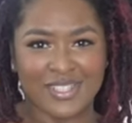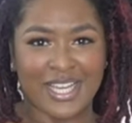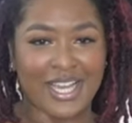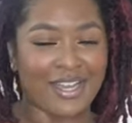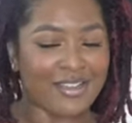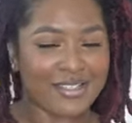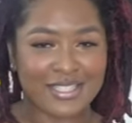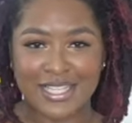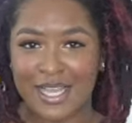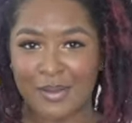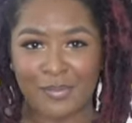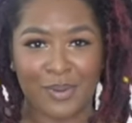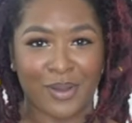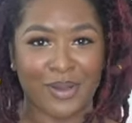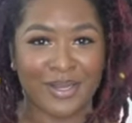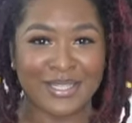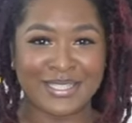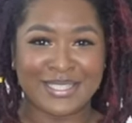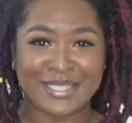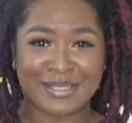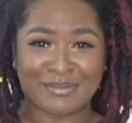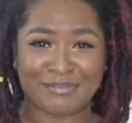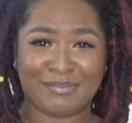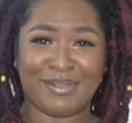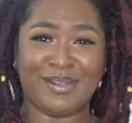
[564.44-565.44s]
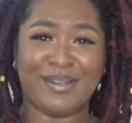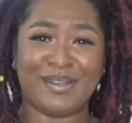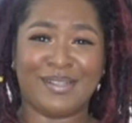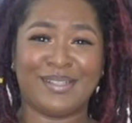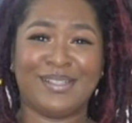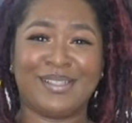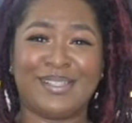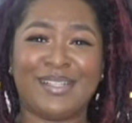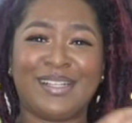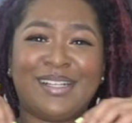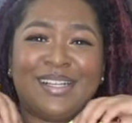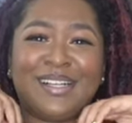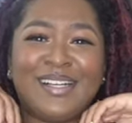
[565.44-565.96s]
How's that possible?
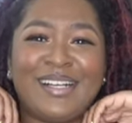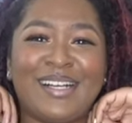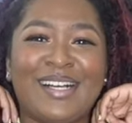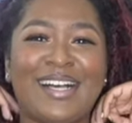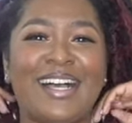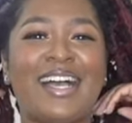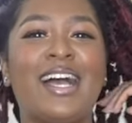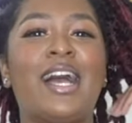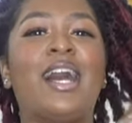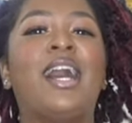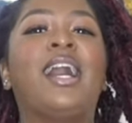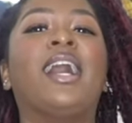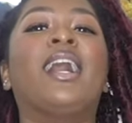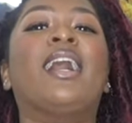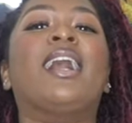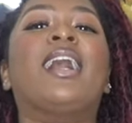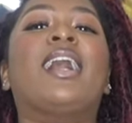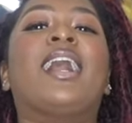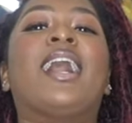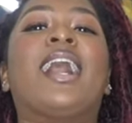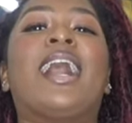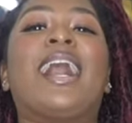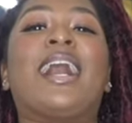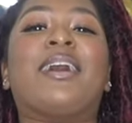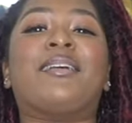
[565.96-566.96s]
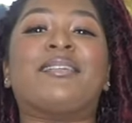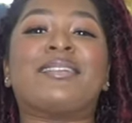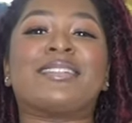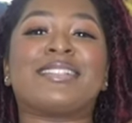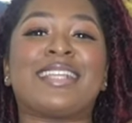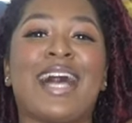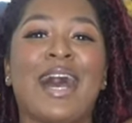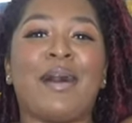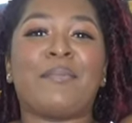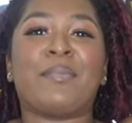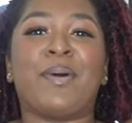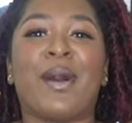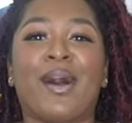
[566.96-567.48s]
How is
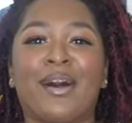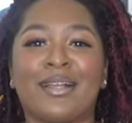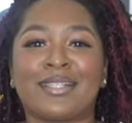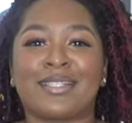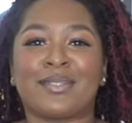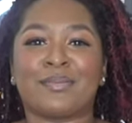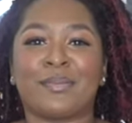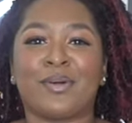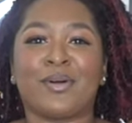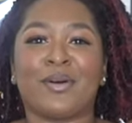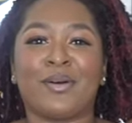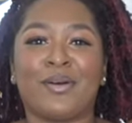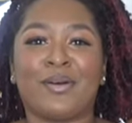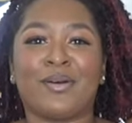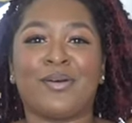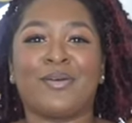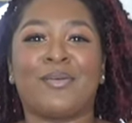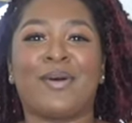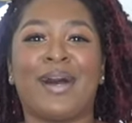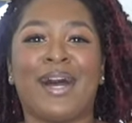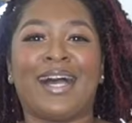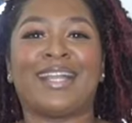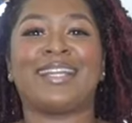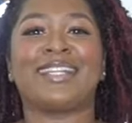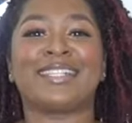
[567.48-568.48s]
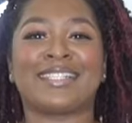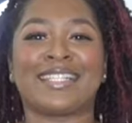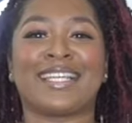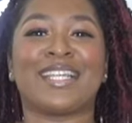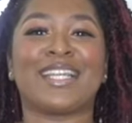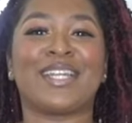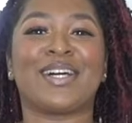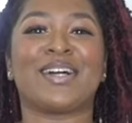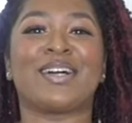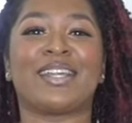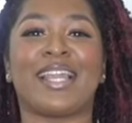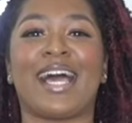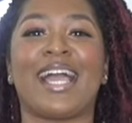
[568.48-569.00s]
that possible? Why does
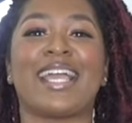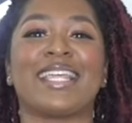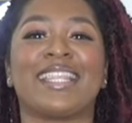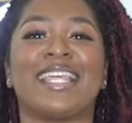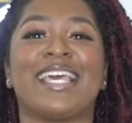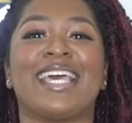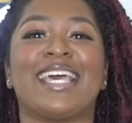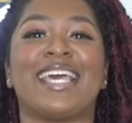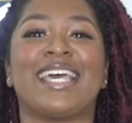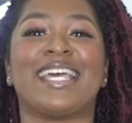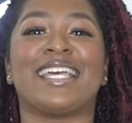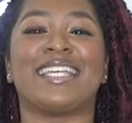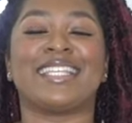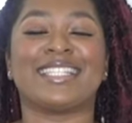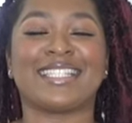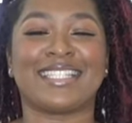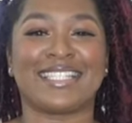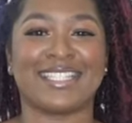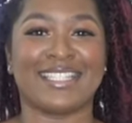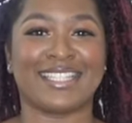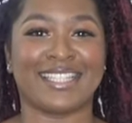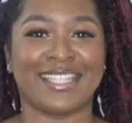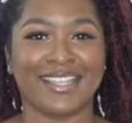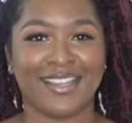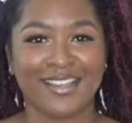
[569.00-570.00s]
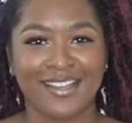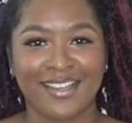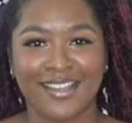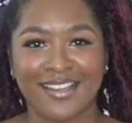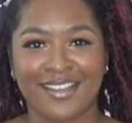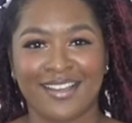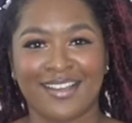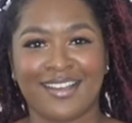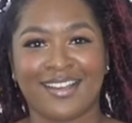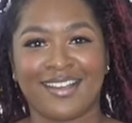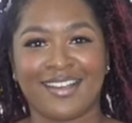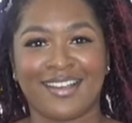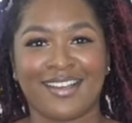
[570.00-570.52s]
it look like this?
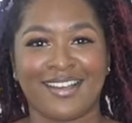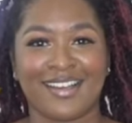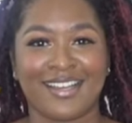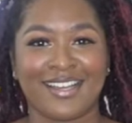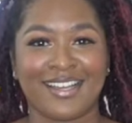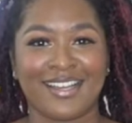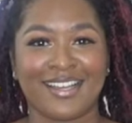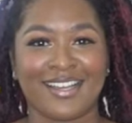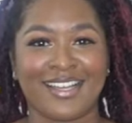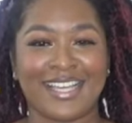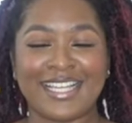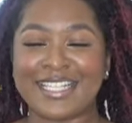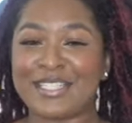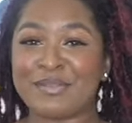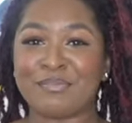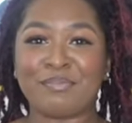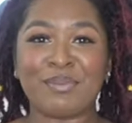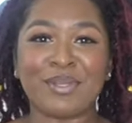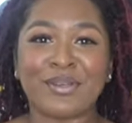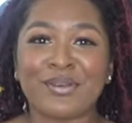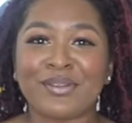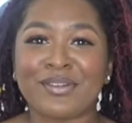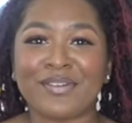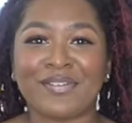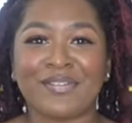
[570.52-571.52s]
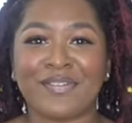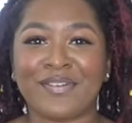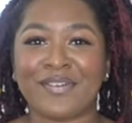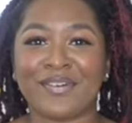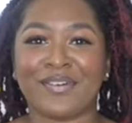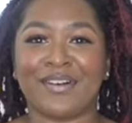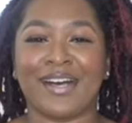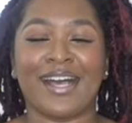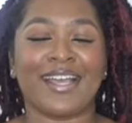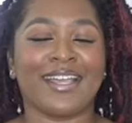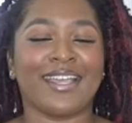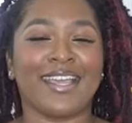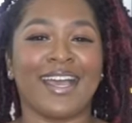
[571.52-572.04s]
It's beautiful.
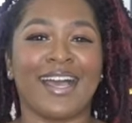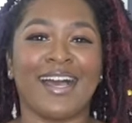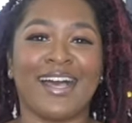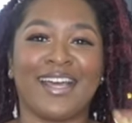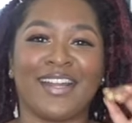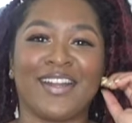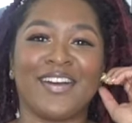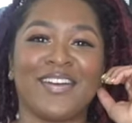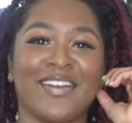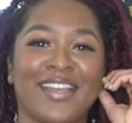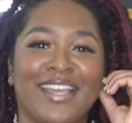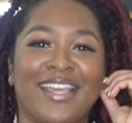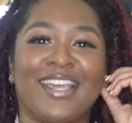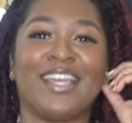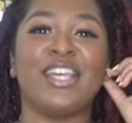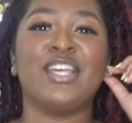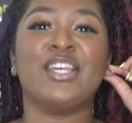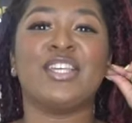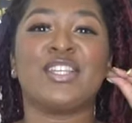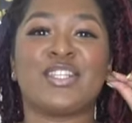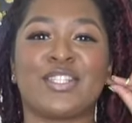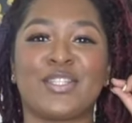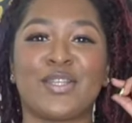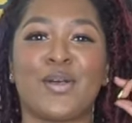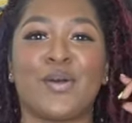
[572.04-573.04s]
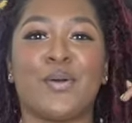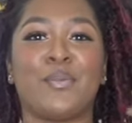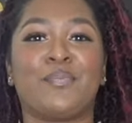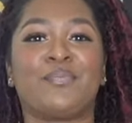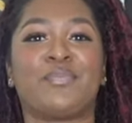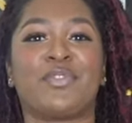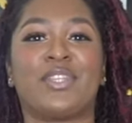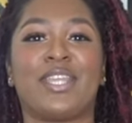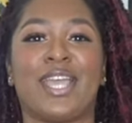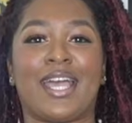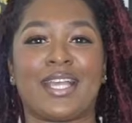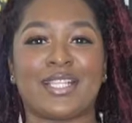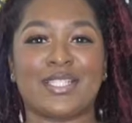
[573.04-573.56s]
I can't. Okay, so
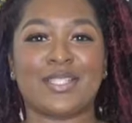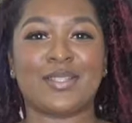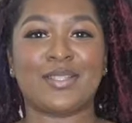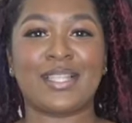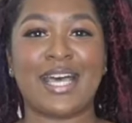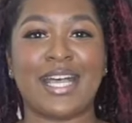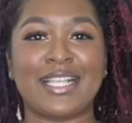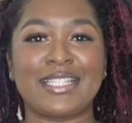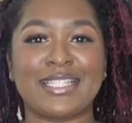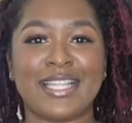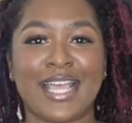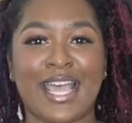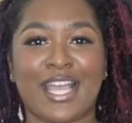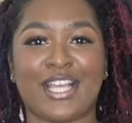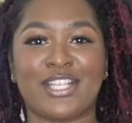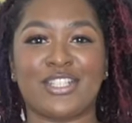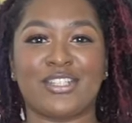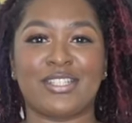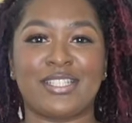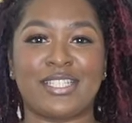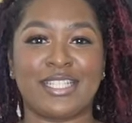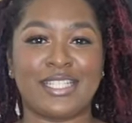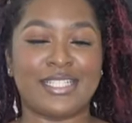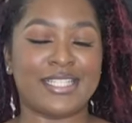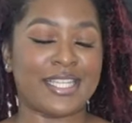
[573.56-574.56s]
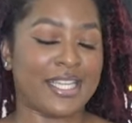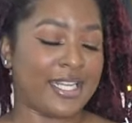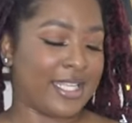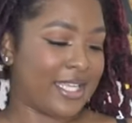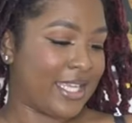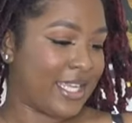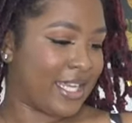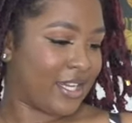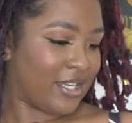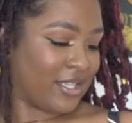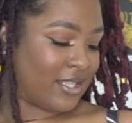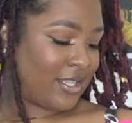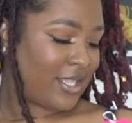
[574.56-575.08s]
yeah, so that's the extra detailing
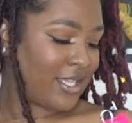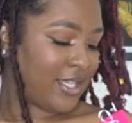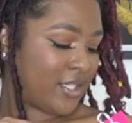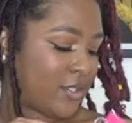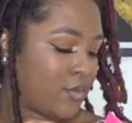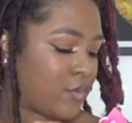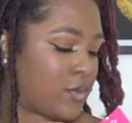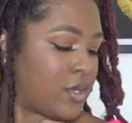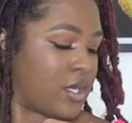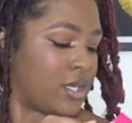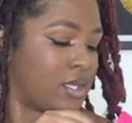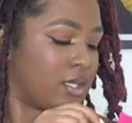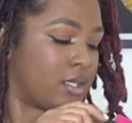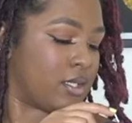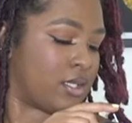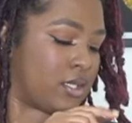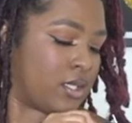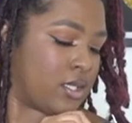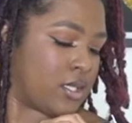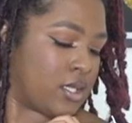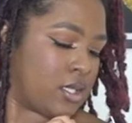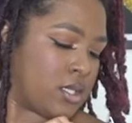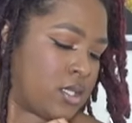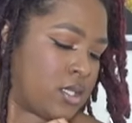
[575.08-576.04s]
here. This one